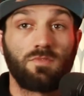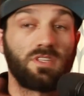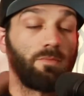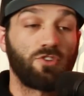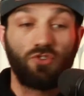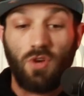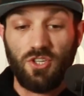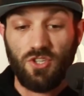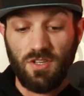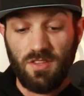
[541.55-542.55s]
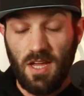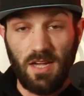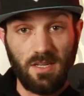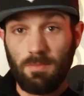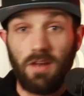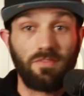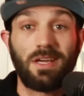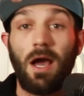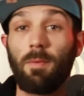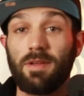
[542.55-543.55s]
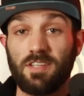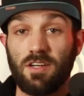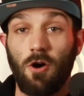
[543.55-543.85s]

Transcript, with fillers: demonstration things. I'm not even commenting